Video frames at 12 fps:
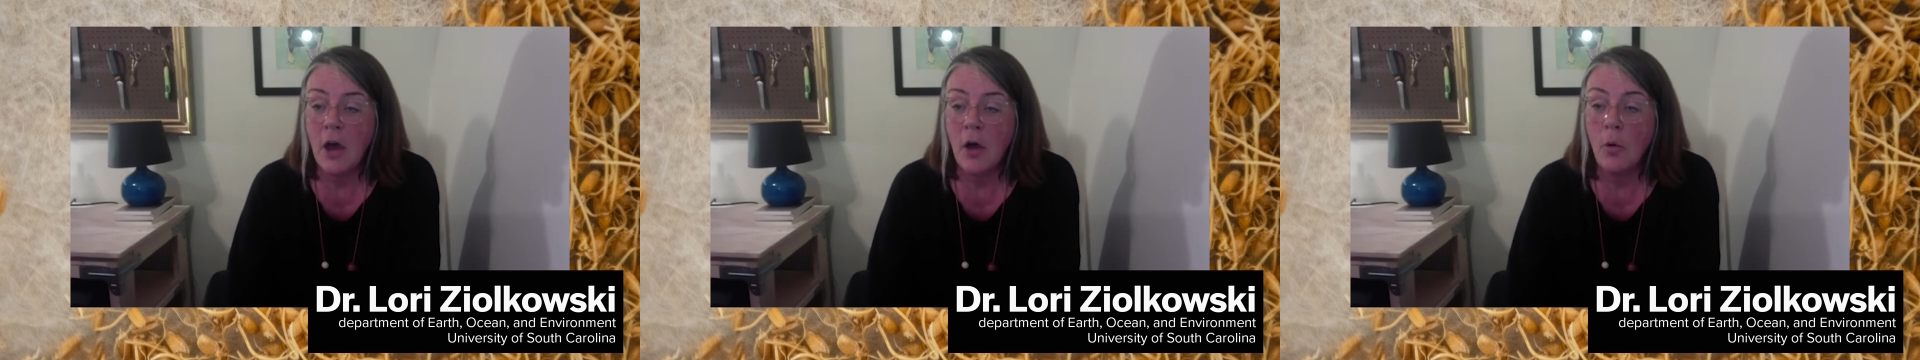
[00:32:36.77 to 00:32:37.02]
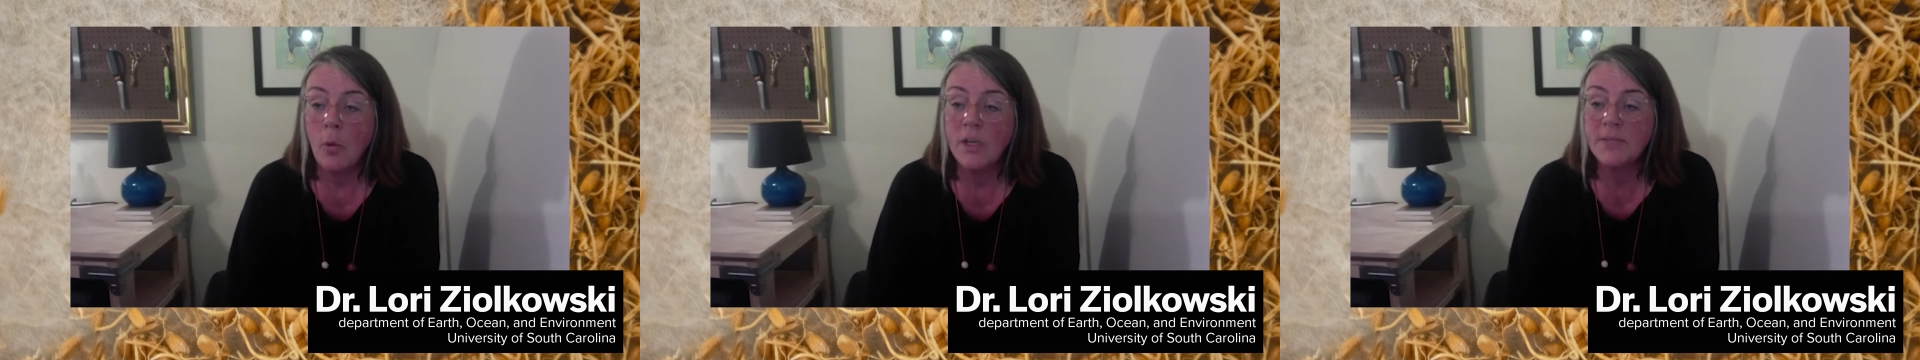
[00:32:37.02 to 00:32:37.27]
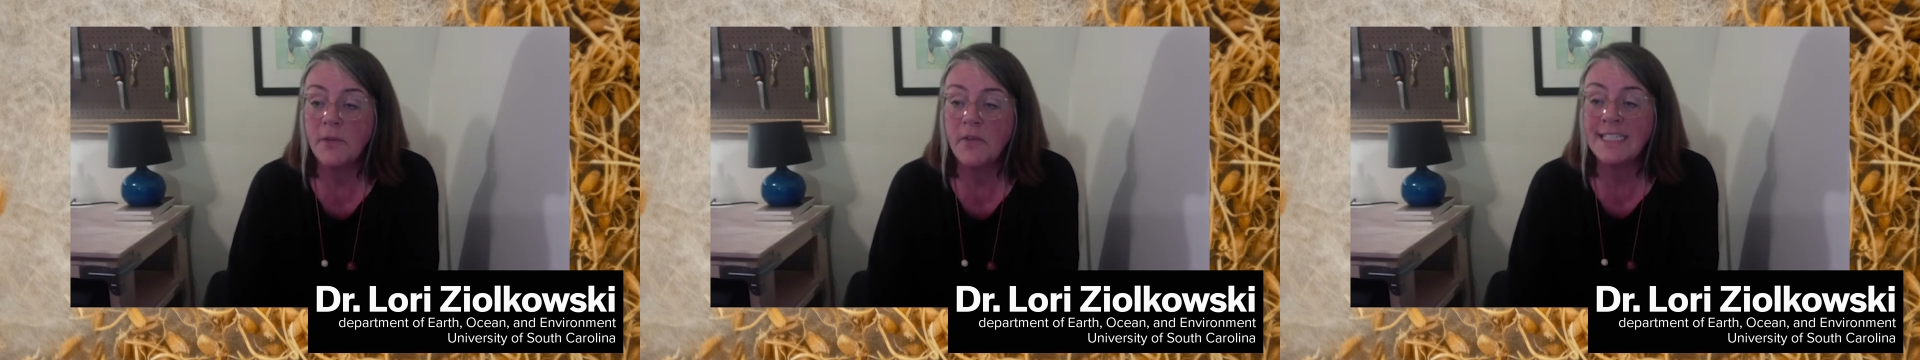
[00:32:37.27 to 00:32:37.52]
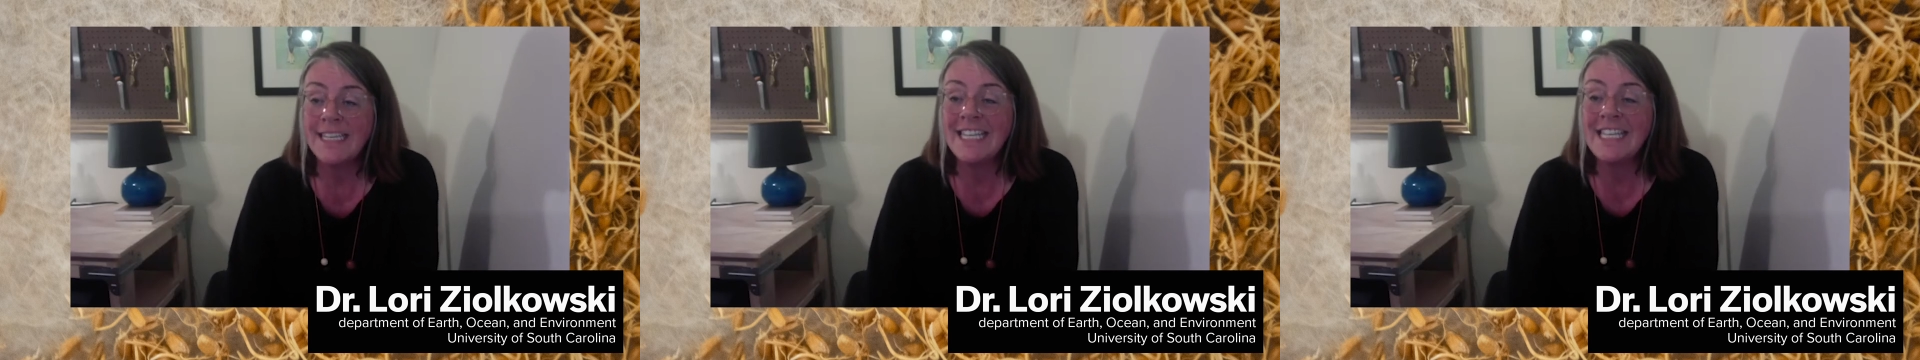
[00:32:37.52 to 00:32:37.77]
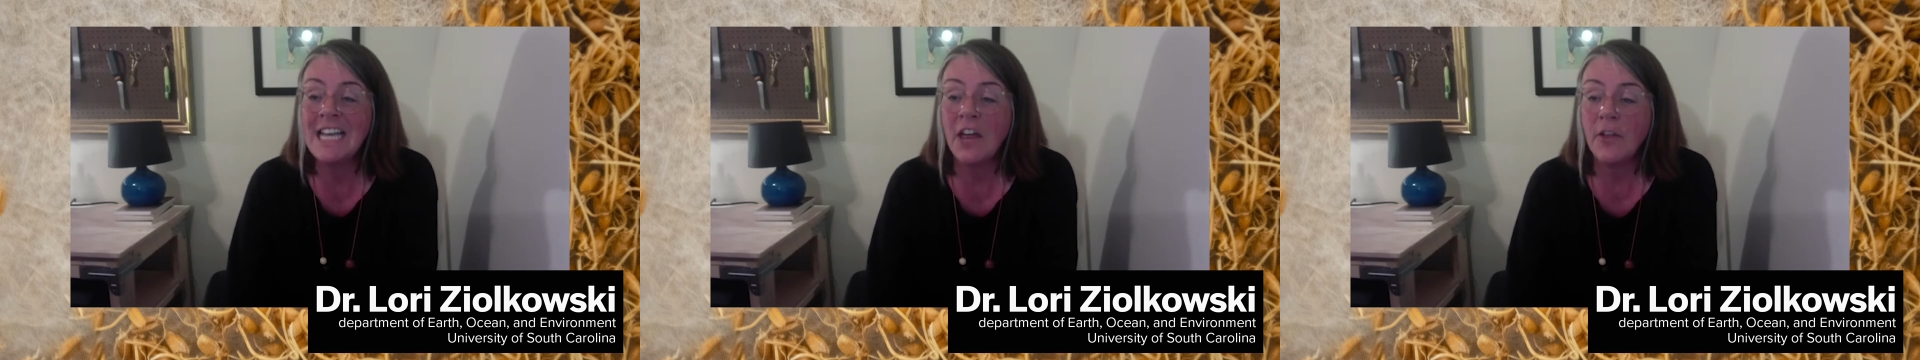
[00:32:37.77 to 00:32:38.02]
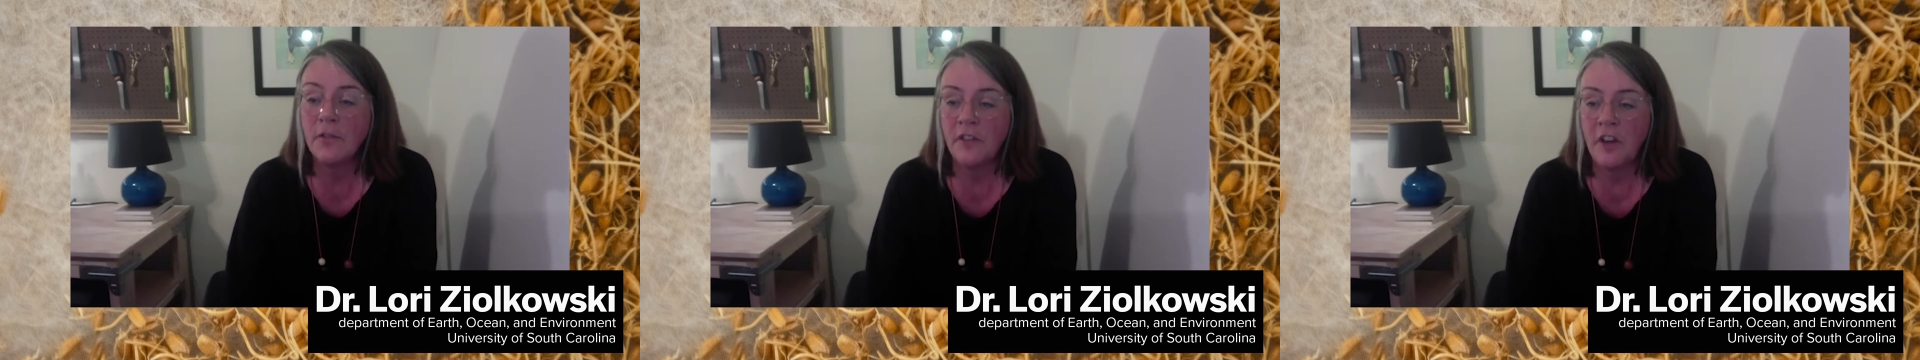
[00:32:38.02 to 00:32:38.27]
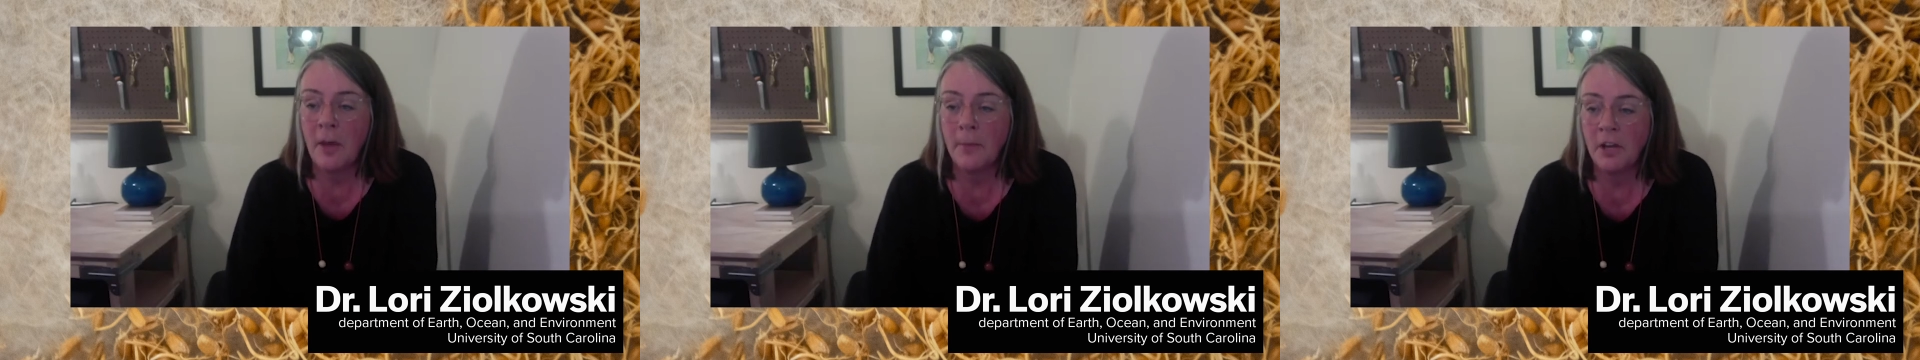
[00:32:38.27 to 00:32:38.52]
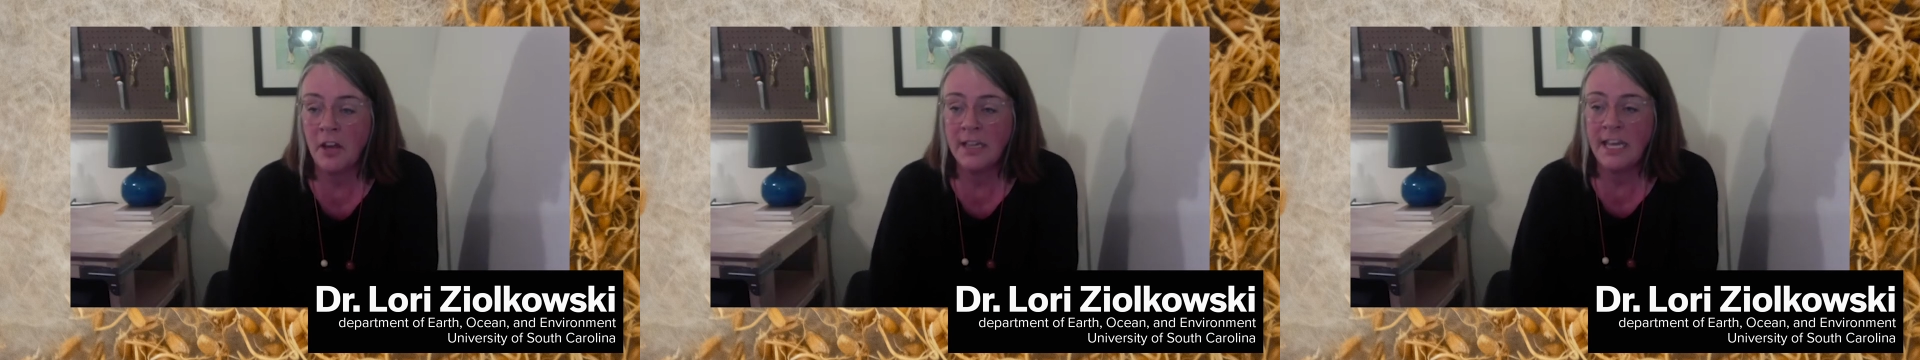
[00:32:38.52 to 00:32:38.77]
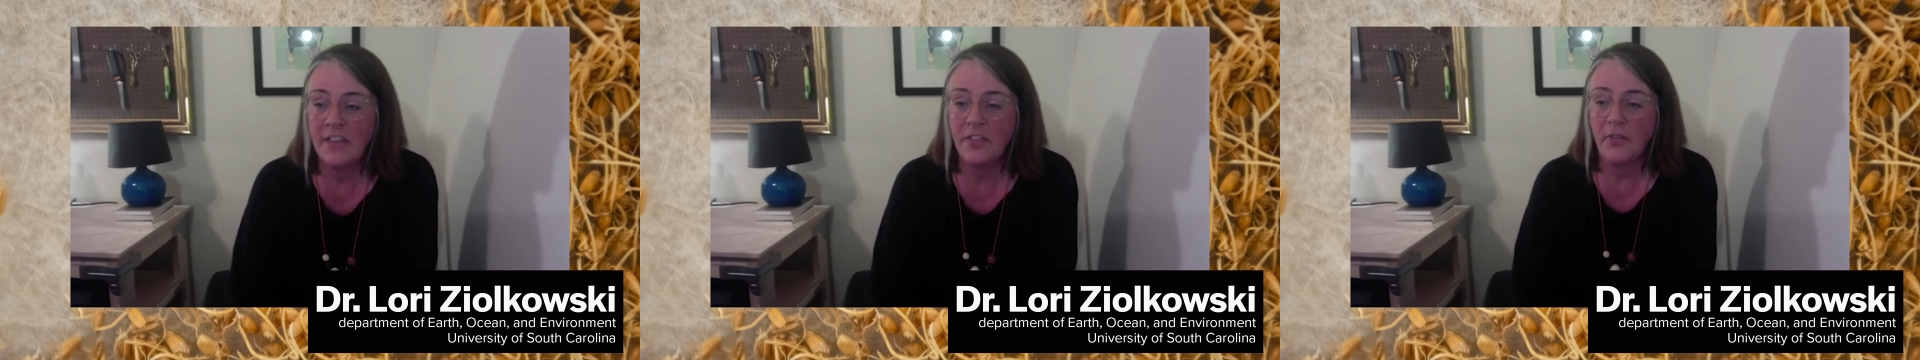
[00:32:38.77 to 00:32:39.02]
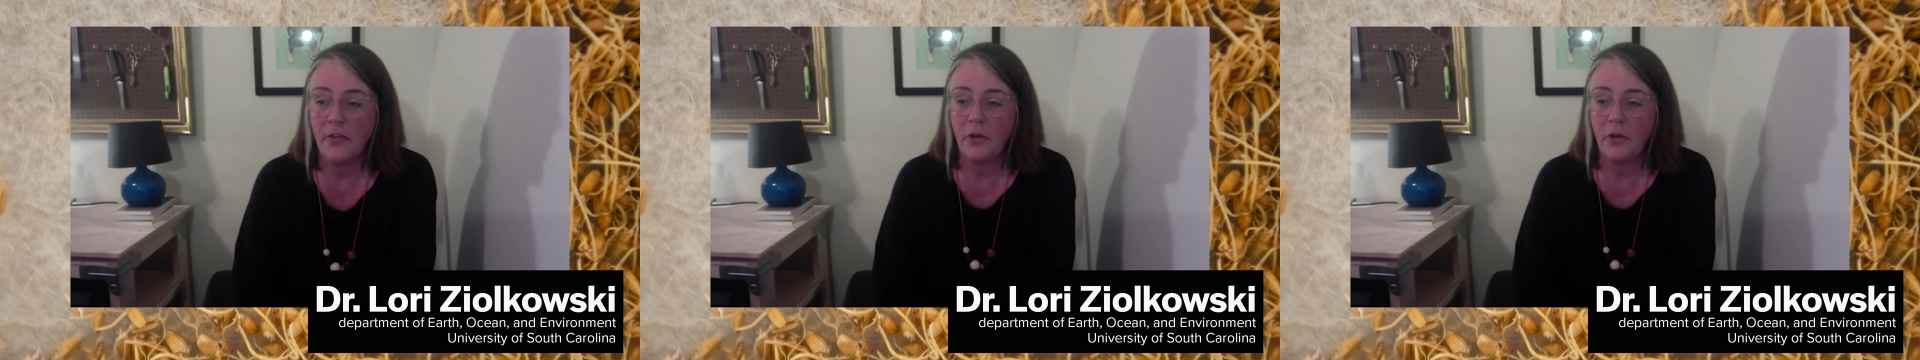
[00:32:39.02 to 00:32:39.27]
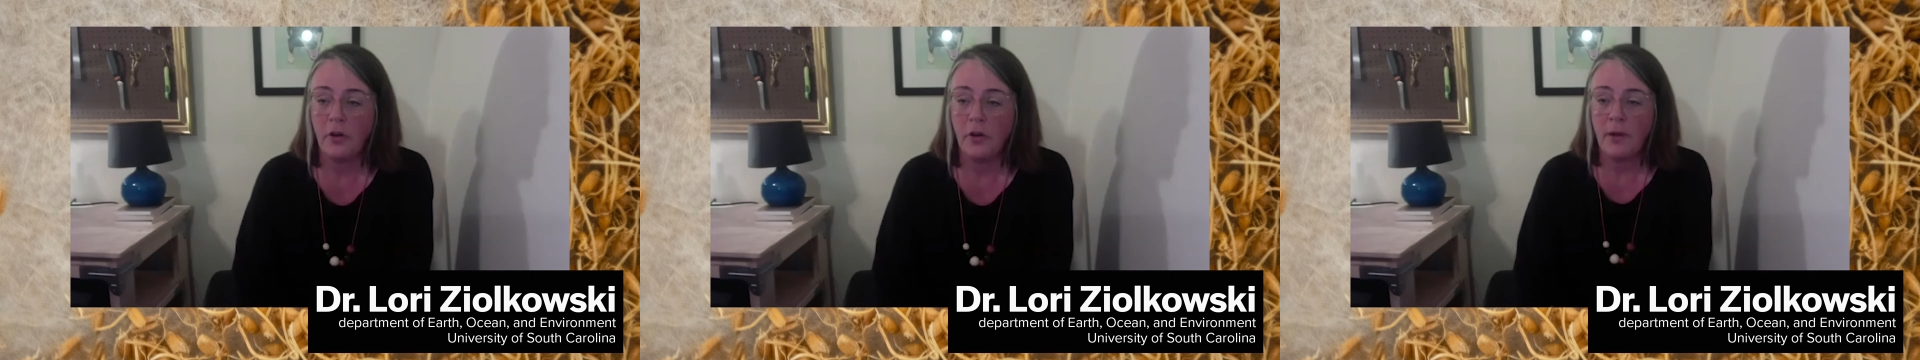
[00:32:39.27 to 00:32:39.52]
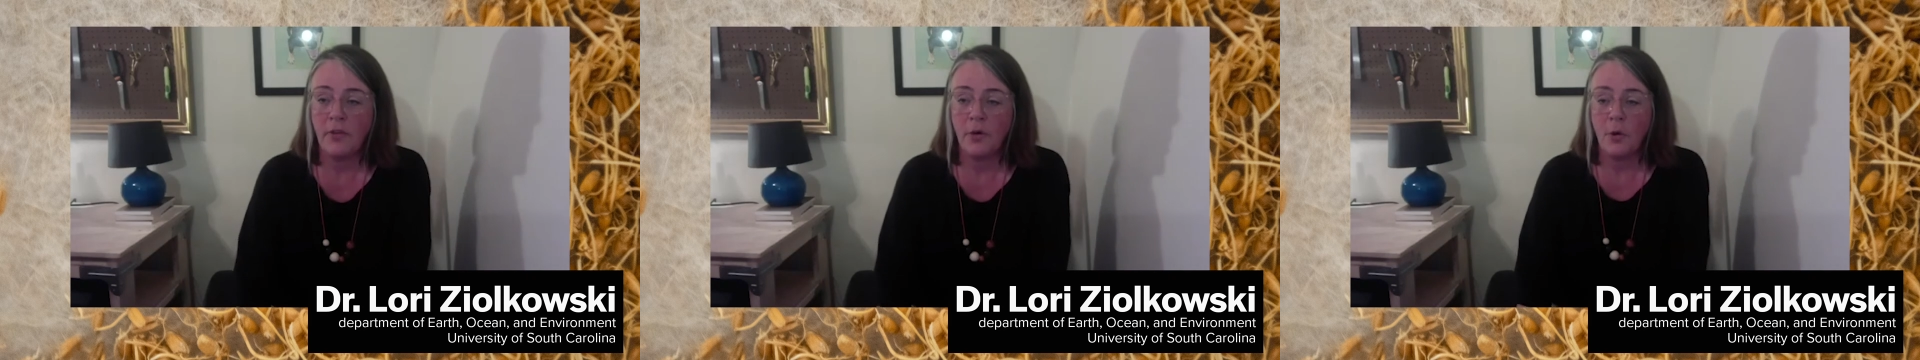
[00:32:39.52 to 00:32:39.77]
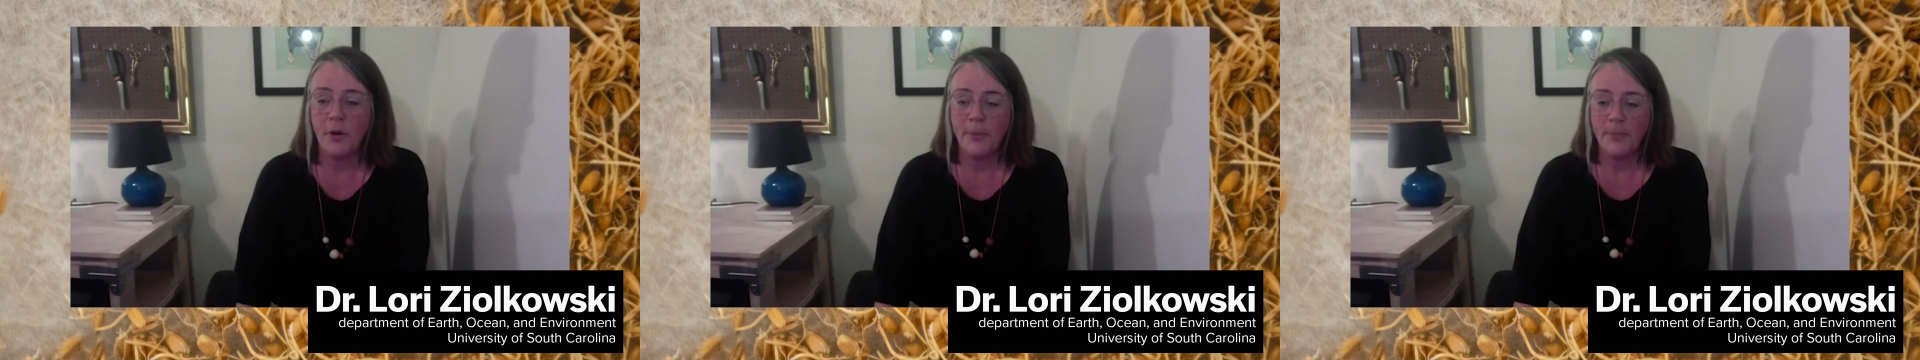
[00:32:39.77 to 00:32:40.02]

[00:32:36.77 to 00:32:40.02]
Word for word: what's preventing another phenomenon like this occurring around the corner?